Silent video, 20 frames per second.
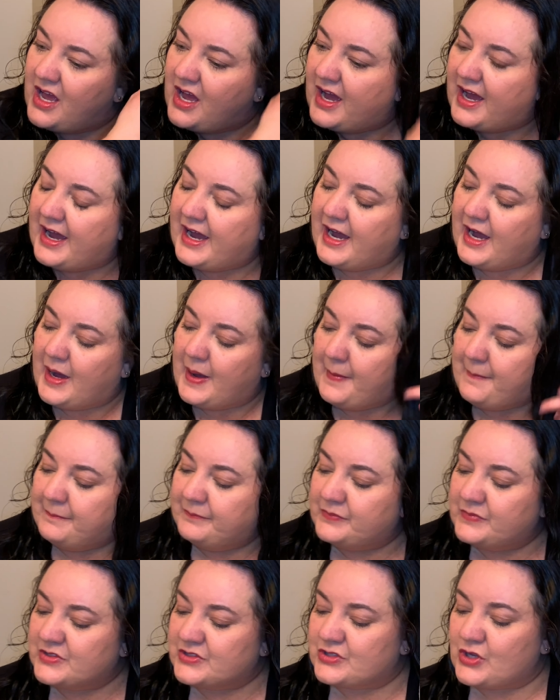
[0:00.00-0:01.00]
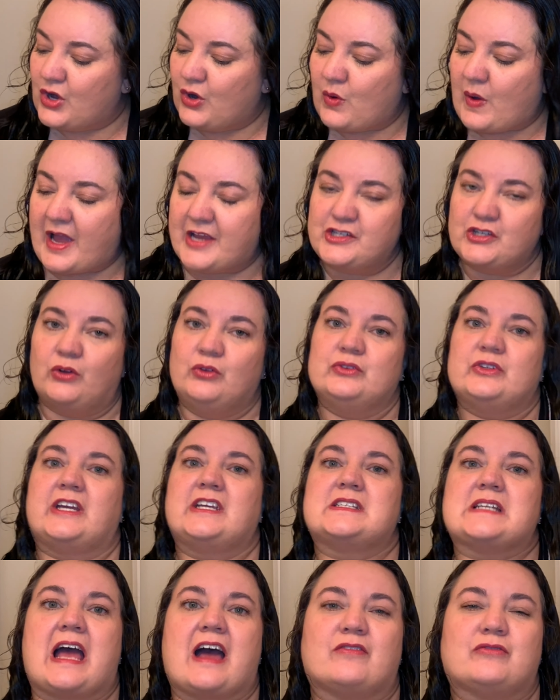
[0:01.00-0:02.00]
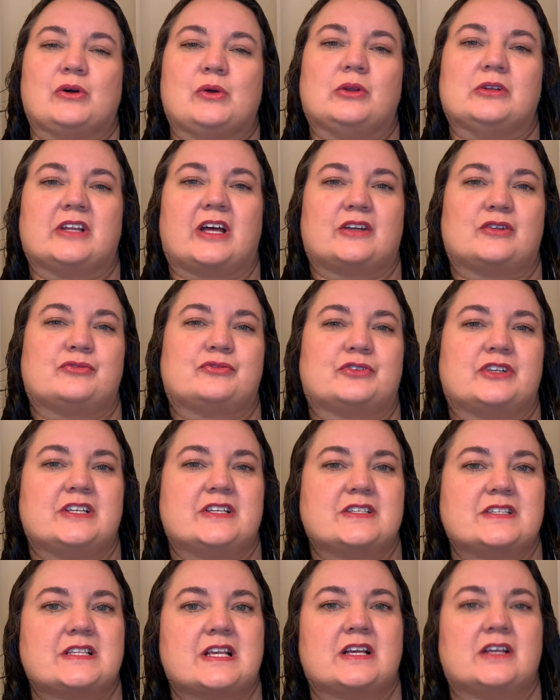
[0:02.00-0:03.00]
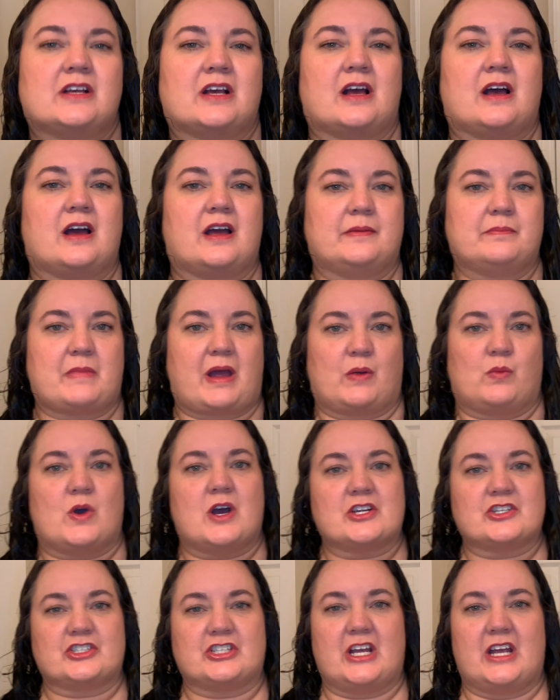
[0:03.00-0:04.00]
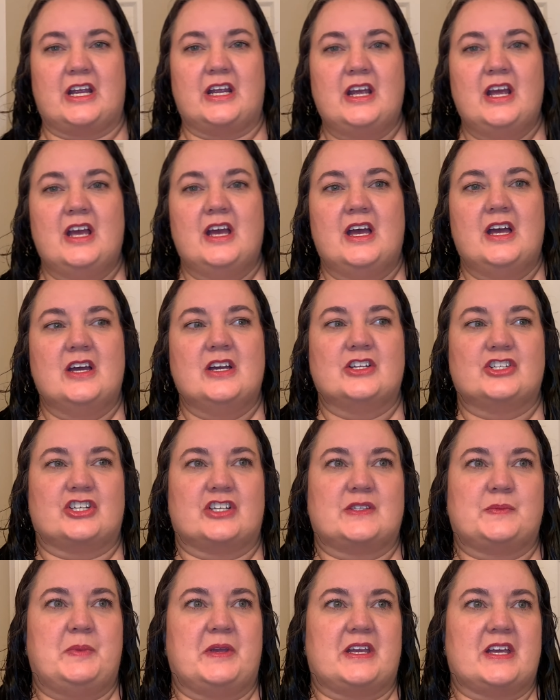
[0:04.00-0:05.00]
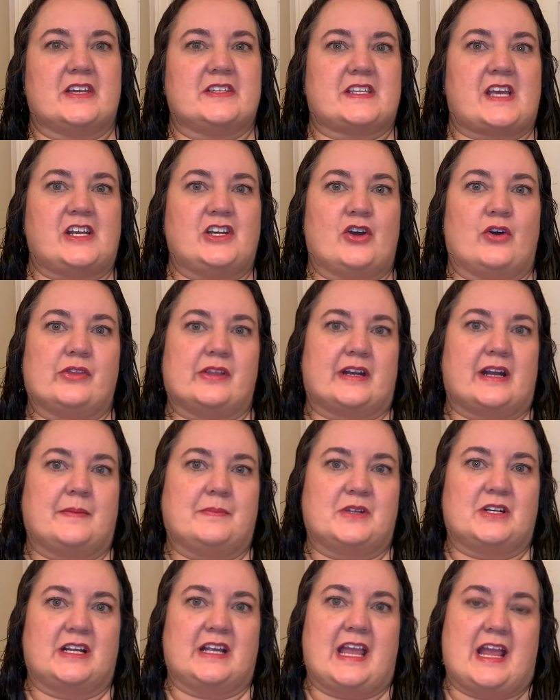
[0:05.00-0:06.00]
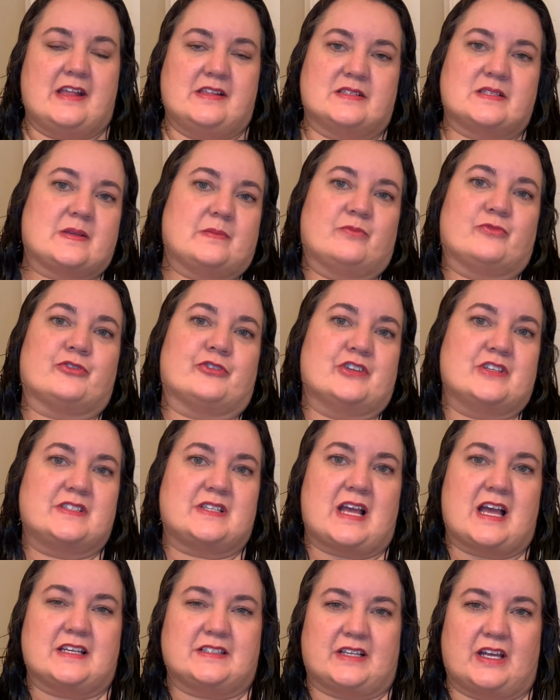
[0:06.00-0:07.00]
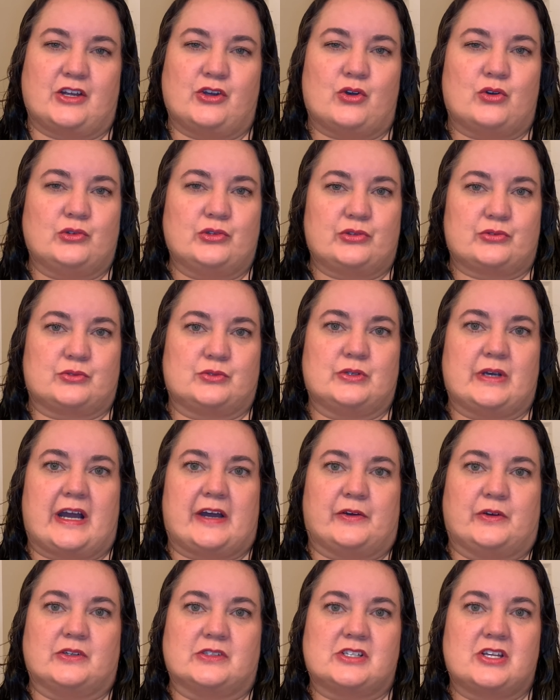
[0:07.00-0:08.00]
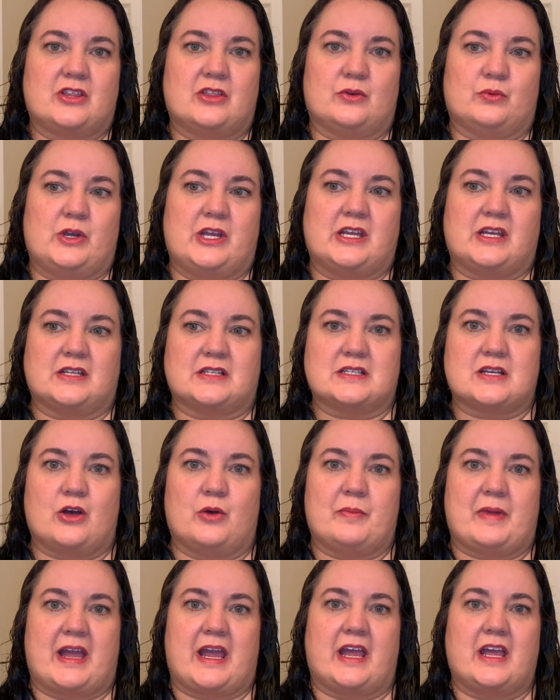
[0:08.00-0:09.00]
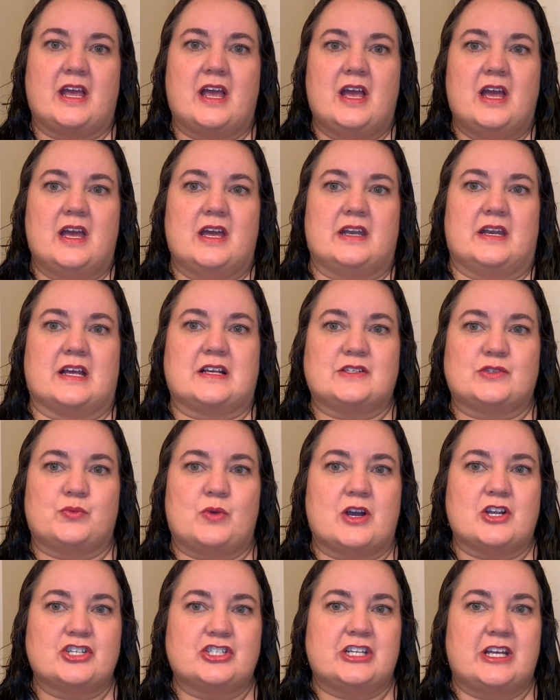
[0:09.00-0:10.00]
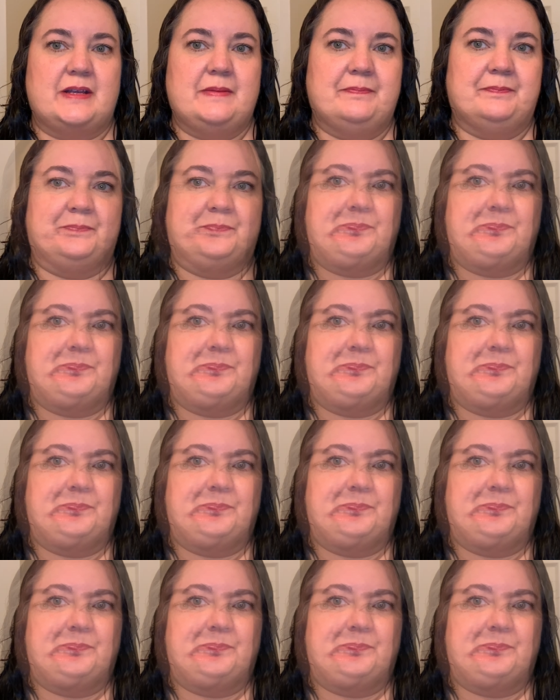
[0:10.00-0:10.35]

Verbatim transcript: Um, so I don't like to have a whole lot of frizz on my wash day, just because I know that I'm going to gain some frizz as I go throughout the week until my next wash day.